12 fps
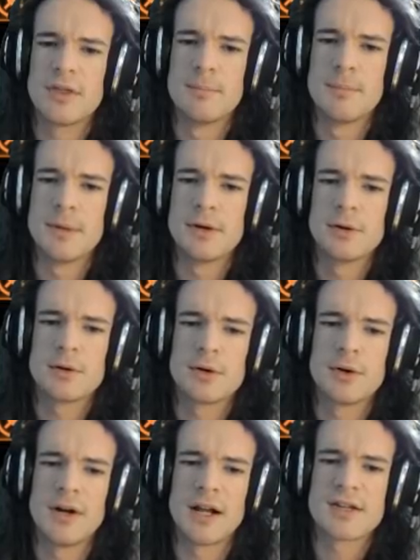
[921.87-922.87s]
the middle
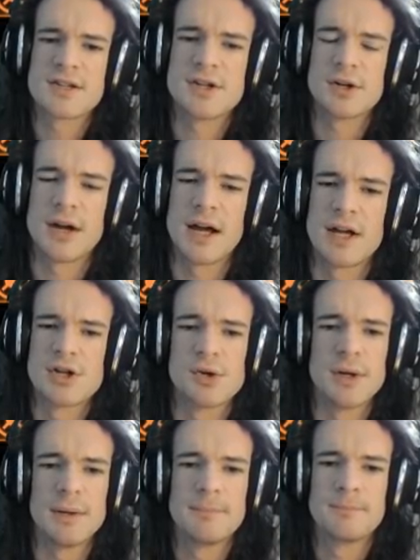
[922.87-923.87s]
or next to your
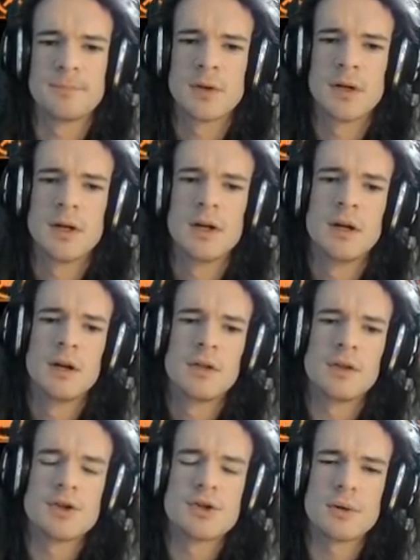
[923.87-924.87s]
hatchery.
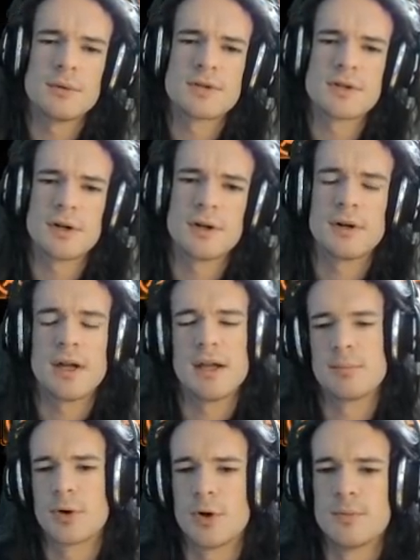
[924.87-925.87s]
The drones
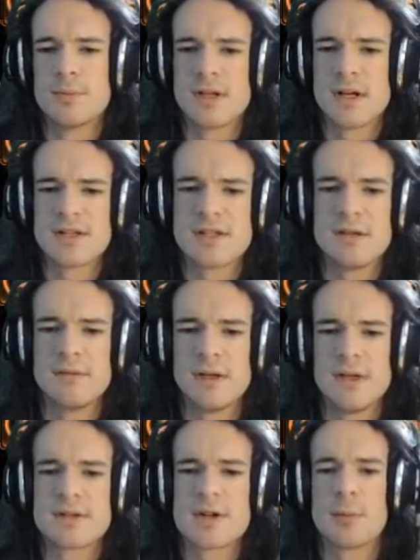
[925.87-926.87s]
and probes and
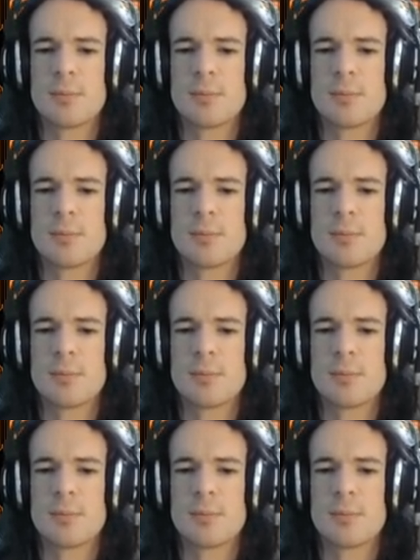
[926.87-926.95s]
SCVs are